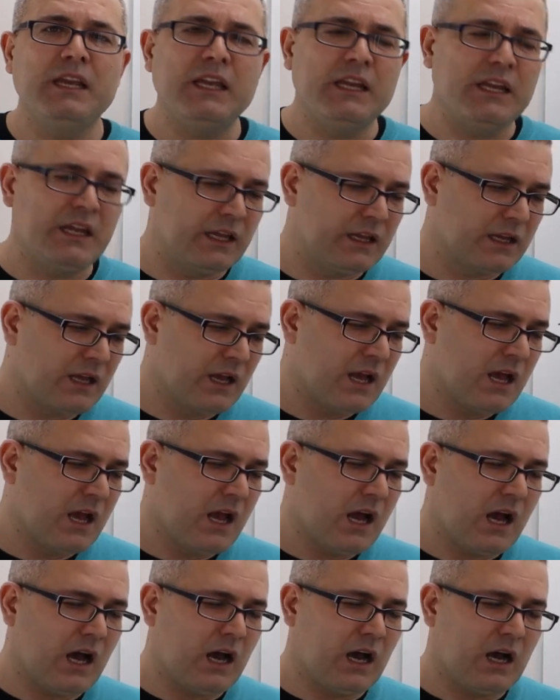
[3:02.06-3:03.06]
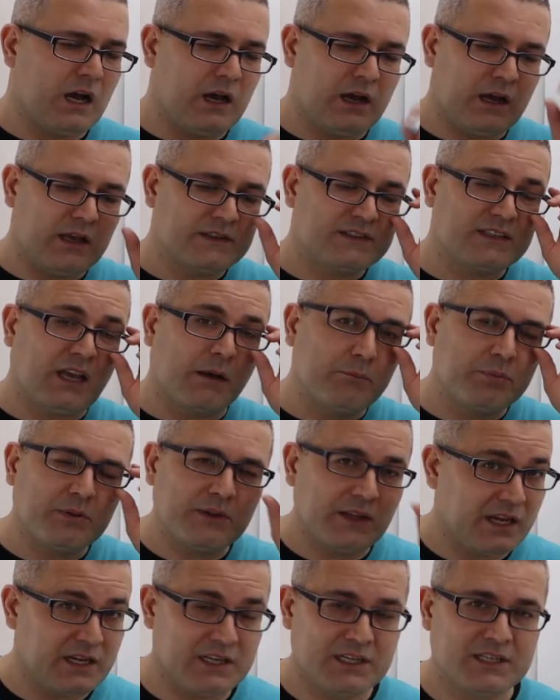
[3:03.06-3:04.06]
meaning some
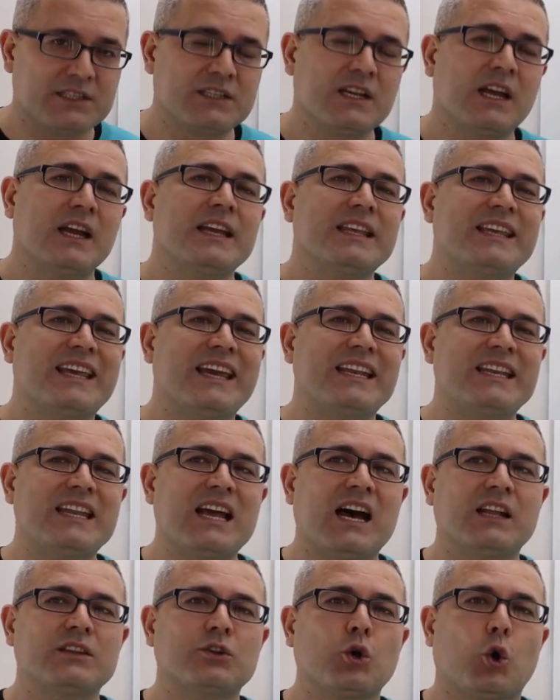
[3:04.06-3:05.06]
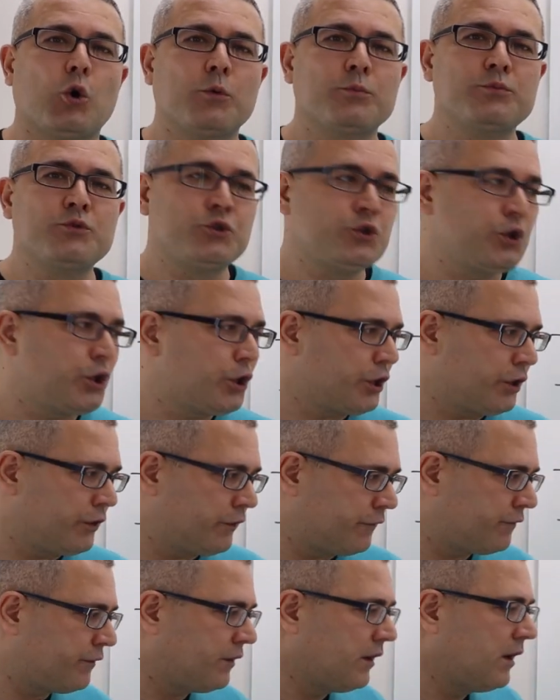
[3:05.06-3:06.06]
players cannot
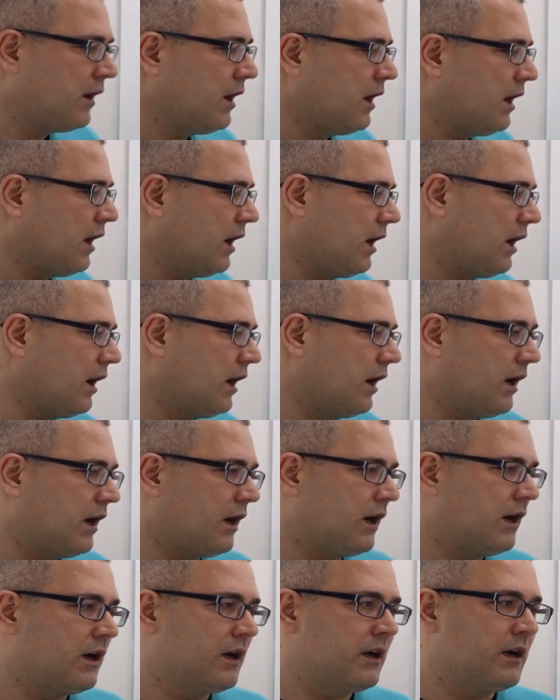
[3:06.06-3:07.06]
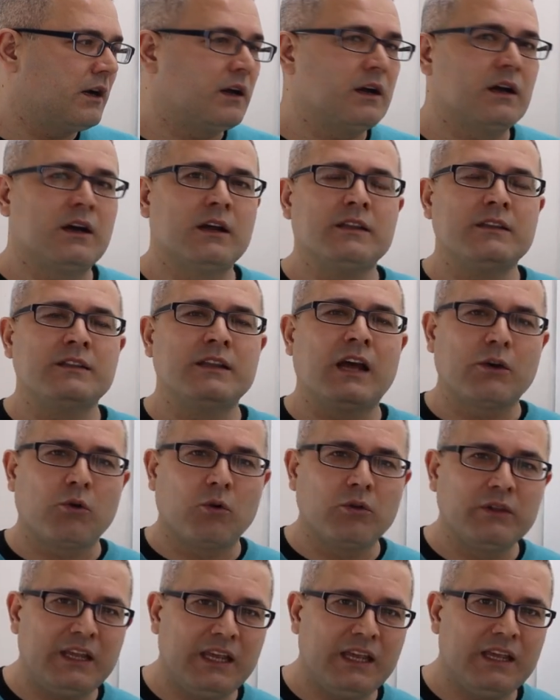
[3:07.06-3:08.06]
observe not
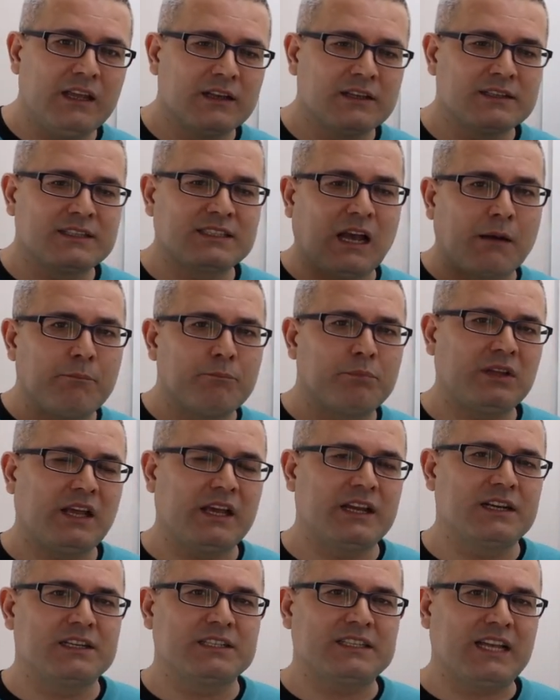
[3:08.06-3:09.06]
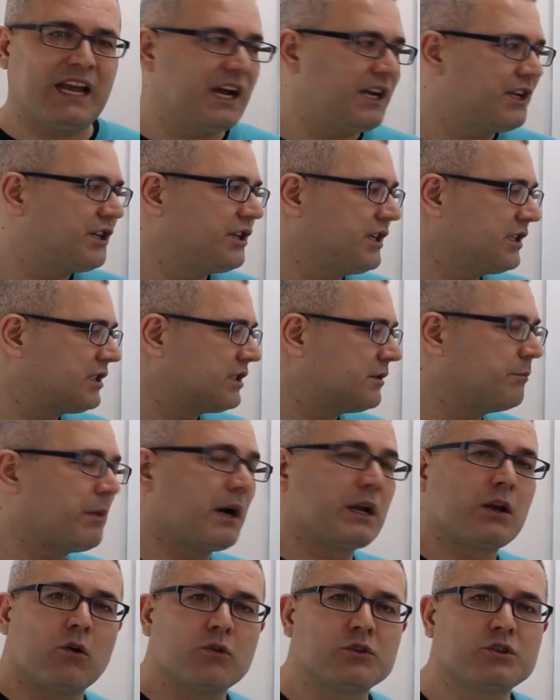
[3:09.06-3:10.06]
only some players' actions,
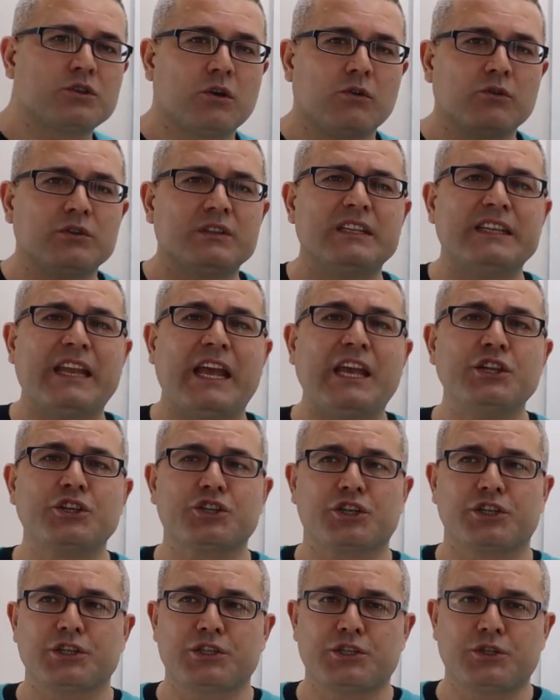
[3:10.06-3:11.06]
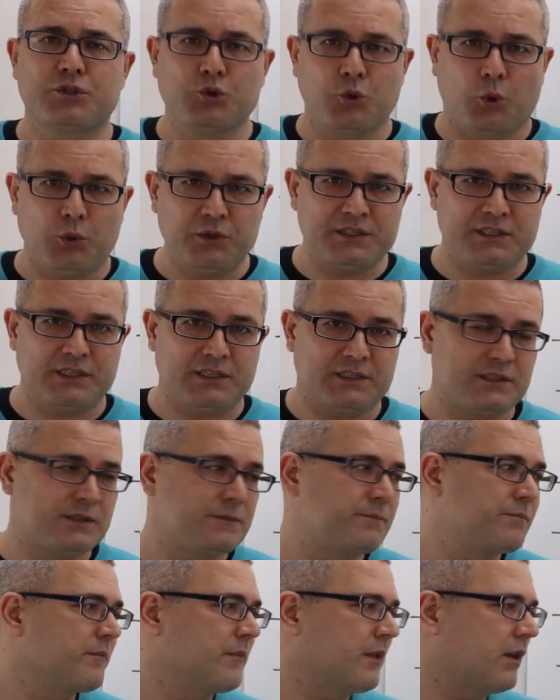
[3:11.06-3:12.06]
but also the nature's
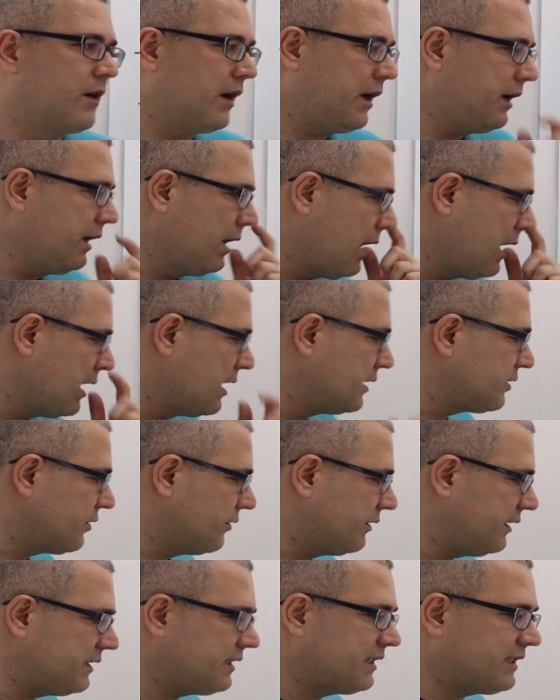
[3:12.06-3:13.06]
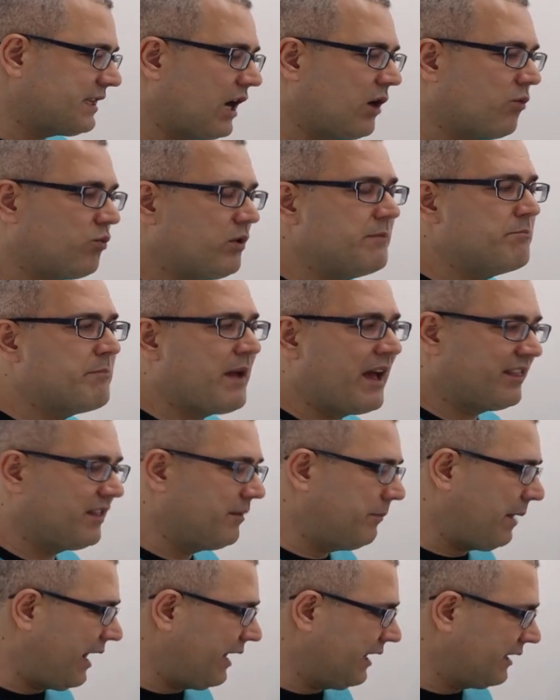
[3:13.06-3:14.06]
choices. All right, so this is how we
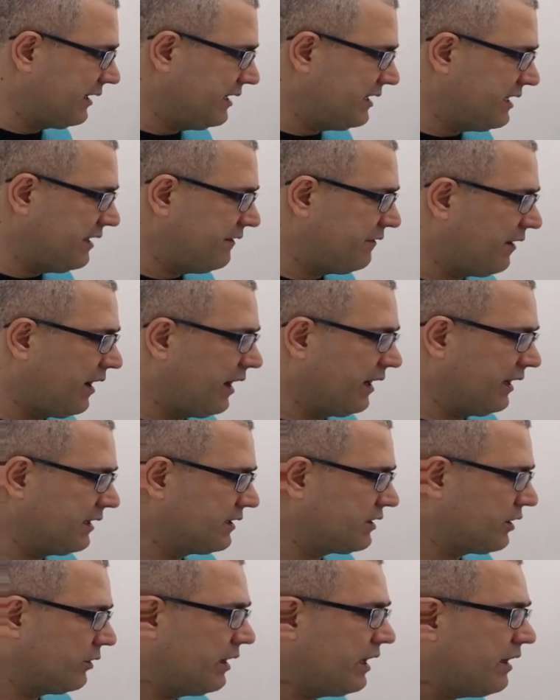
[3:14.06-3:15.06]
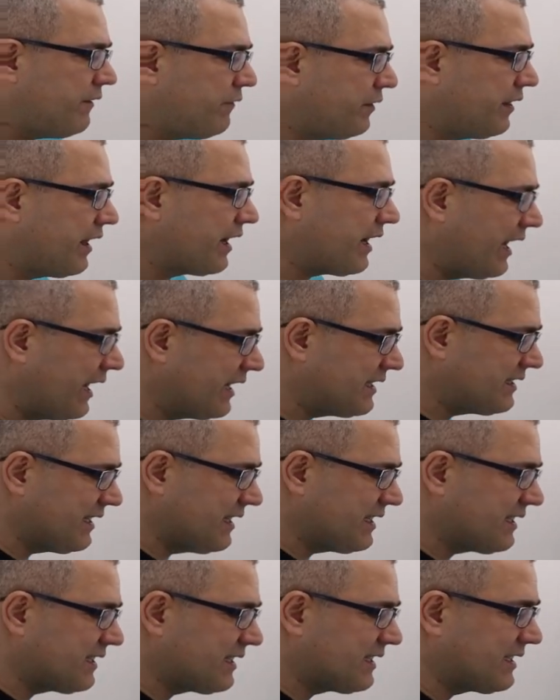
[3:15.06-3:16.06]
mathematically define it. So if there
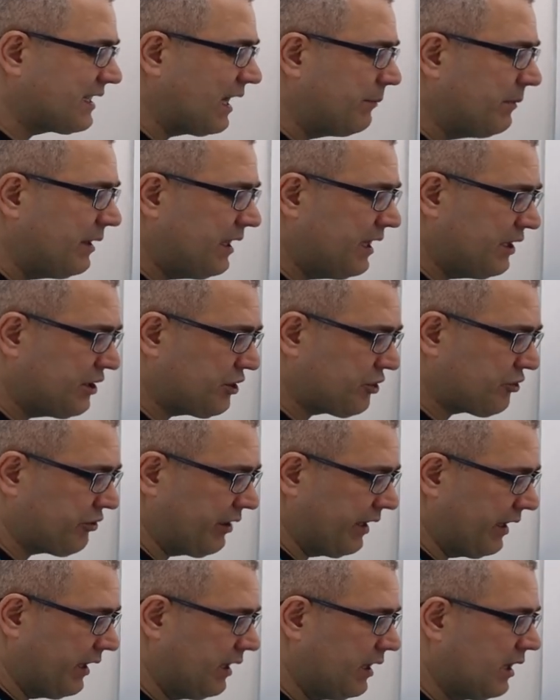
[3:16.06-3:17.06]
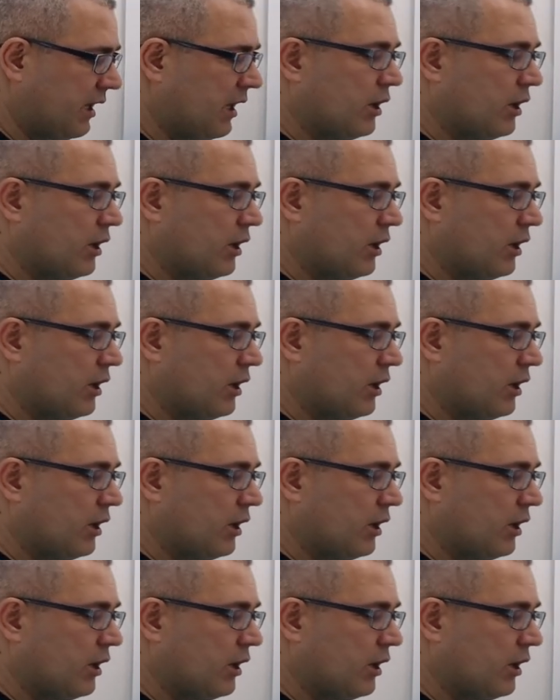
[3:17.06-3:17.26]
exists some history